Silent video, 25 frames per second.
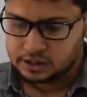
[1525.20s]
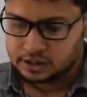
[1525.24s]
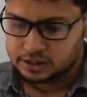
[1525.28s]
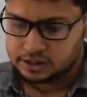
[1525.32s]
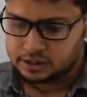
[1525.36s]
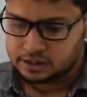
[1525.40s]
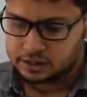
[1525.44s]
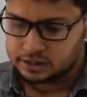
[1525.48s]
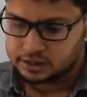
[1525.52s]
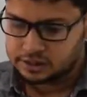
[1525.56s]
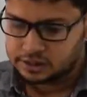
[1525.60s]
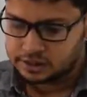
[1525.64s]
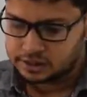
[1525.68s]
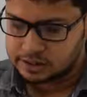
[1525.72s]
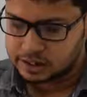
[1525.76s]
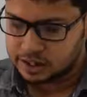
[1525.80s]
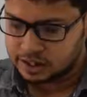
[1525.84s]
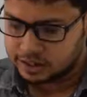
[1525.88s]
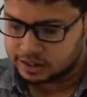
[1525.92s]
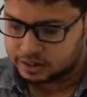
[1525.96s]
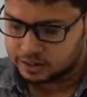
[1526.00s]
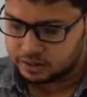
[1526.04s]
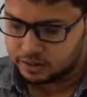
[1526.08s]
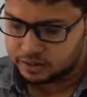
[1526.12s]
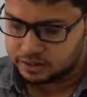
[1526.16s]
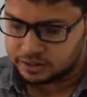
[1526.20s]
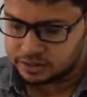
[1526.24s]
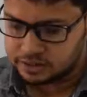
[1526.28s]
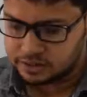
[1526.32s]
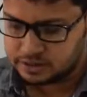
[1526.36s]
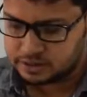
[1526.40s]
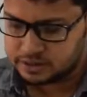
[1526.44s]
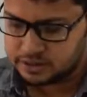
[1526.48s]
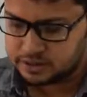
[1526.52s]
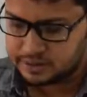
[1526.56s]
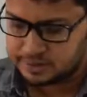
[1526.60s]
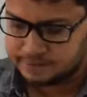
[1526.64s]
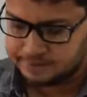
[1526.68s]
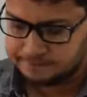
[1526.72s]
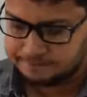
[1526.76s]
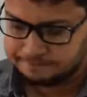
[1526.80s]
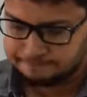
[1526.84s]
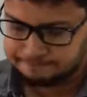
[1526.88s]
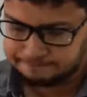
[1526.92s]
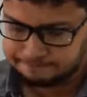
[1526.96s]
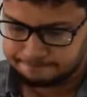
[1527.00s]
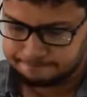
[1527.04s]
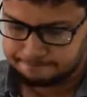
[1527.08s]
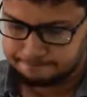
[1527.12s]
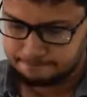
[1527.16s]
Second reason
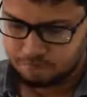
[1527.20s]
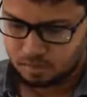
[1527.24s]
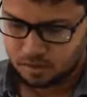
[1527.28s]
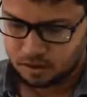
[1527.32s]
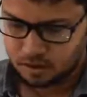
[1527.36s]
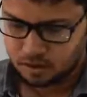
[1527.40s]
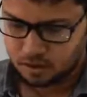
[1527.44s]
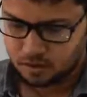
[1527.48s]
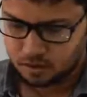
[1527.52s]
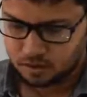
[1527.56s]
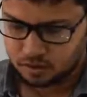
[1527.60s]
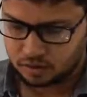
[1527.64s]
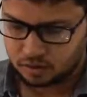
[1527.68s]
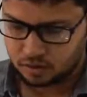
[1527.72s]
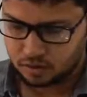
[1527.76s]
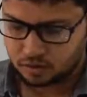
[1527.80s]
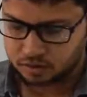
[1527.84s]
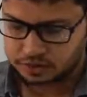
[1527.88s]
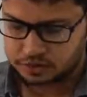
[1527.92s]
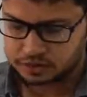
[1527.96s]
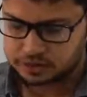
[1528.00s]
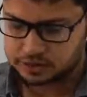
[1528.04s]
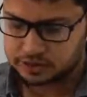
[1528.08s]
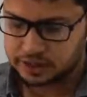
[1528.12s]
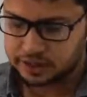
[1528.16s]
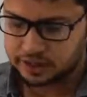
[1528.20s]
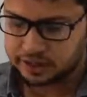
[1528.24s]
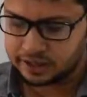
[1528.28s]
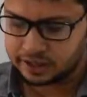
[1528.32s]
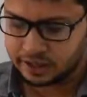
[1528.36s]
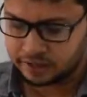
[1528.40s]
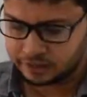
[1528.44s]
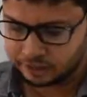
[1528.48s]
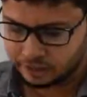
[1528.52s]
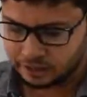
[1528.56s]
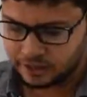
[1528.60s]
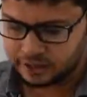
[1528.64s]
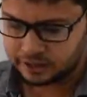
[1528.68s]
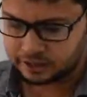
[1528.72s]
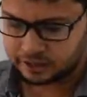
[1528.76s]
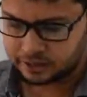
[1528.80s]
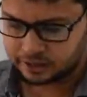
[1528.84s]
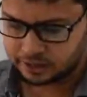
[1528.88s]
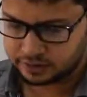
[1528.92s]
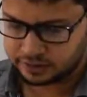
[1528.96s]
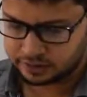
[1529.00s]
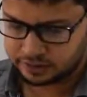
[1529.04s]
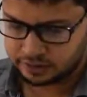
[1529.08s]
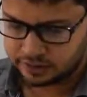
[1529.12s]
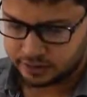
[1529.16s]
or second
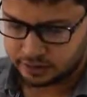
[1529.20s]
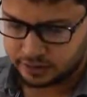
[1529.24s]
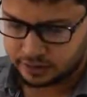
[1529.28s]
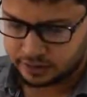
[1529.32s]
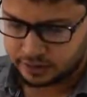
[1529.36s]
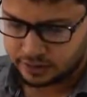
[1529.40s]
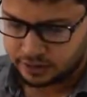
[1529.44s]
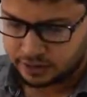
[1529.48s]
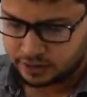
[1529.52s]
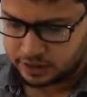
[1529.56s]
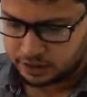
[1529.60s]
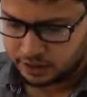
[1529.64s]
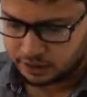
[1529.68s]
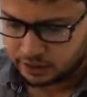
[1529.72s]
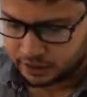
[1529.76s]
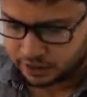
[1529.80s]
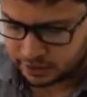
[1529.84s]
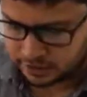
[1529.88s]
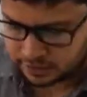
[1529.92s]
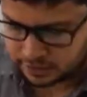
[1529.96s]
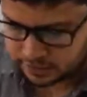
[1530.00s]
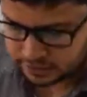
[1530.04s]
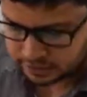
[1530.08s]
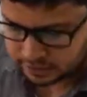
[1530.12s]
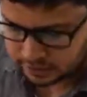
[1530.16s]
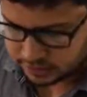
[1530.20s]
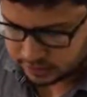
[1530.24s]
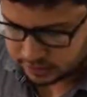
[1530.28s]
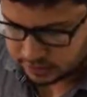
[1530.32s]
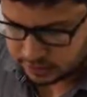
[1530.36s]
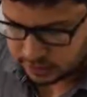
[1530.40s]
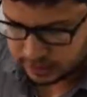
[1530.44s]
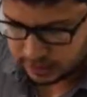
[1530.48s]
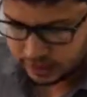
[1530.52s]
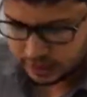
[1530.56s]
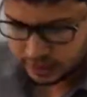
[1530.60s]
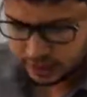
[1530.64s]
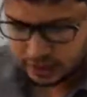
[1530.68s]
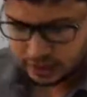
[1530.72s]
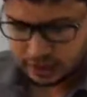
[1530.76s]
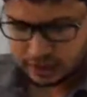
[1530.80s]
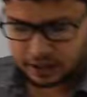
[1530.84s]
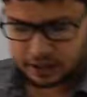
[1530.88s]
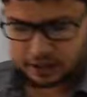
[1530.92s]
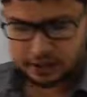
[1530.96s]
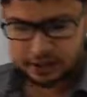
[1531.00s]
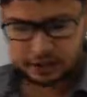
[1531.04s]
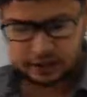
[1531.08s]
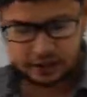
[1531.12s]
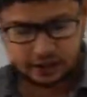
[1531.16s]
effect is
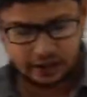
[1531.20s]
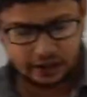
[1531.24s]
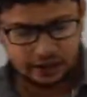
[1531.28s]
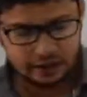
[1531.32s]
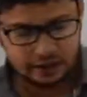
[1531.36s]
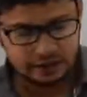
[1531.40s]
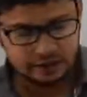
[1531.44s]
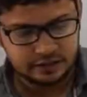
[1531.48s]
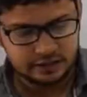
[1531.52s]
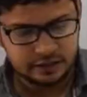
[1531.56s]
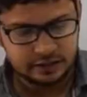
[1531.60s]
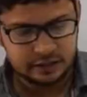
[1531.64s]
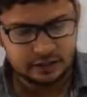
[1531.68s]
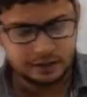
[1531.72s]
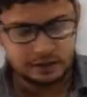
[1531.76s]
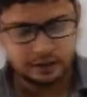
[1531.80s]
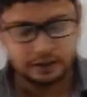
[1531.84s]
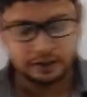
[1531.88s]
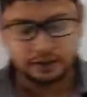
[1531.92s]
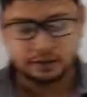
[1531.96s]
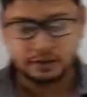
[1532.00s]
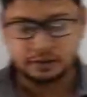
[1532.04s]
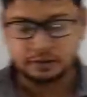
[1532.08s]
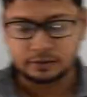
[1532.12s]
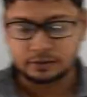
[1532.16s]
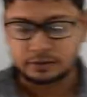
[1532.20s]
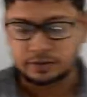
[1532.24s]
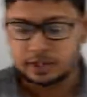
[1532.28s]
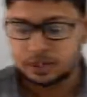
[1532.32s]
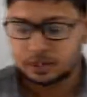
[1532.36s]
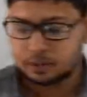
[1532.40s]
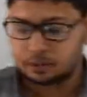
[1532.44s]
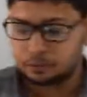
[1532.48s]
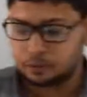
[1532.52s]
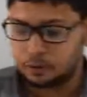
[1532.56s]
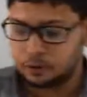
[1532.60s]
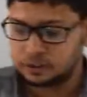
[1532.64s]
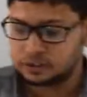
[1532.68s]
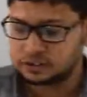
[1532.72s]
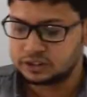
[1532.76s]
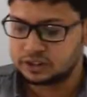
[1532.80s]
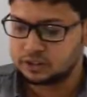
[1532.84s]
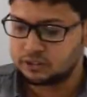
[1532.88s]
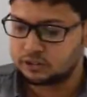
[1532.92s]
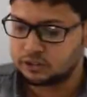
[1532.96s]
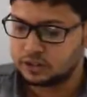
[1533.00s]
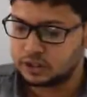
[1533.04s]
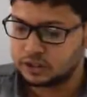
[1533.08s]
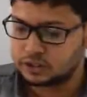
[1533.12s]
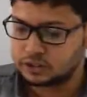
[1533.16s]
increase in the
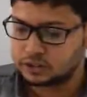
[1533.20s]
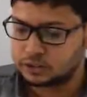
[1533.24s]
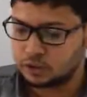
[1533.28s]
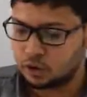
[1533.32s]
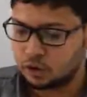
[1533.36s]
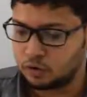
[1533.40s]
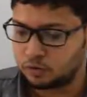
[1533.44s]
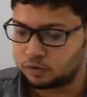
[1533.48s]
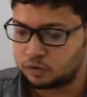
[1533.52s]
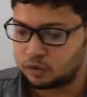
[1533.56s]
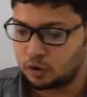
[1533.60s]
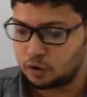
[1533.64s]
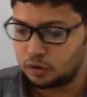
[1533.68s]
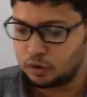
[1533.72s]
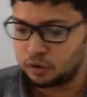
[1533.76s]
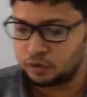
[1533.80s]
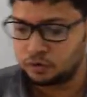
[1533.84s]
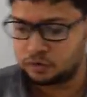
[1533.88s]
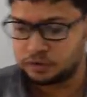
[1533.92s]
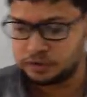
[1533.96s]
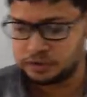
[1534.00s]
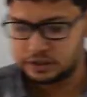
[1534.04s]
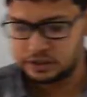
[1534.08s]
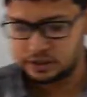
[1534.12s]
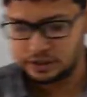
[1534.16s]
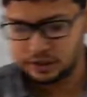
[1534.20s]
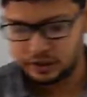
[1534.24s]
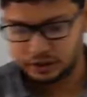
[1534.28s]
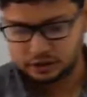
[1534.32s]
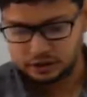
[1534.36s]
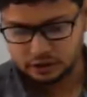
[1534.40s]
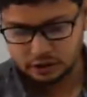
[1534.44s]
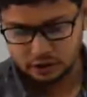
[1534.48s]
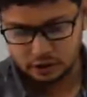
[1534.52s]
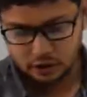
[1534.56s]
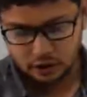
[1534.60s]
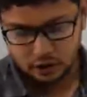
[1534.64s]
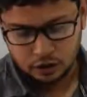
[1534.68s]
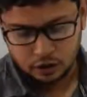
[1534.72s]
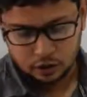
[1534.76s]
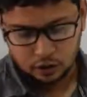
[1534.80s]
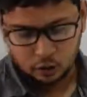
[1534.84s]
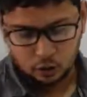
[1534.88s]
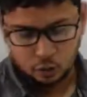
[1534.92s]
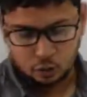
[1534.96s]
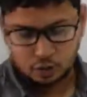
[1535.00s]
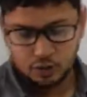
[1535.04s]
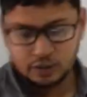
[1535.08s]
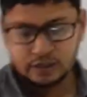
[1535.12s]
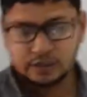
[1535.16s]
responsiveness of the officials
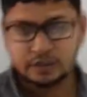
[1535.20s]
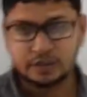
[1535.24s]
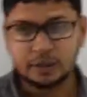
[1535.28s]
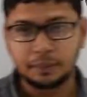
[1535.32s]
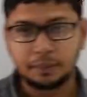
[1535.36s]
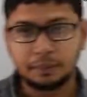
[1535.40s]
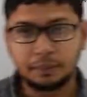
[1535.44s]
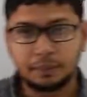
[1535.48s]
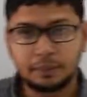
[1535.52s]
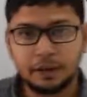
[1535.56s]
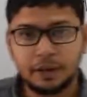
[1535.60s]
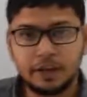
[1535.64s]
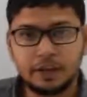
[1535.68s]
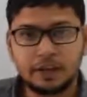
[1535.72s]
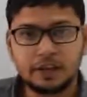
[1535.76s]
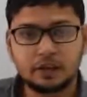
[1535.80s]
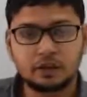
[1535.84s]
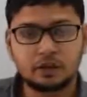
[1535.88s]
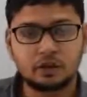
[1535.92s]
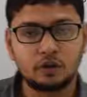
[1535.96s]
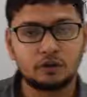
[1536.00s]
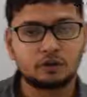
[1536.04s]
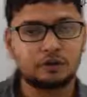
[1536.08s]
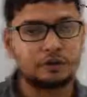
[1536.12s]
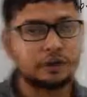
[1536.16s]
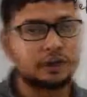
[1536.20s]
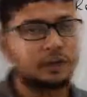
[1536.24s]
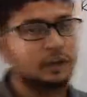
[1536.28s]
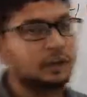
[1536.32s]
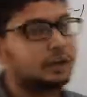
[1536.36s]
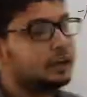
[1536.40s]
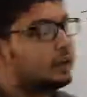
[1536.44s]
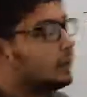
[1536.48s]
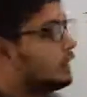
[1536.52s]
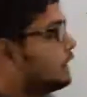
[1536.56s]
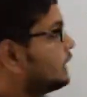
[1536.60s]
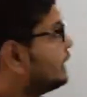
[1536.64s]
towards the pleas of the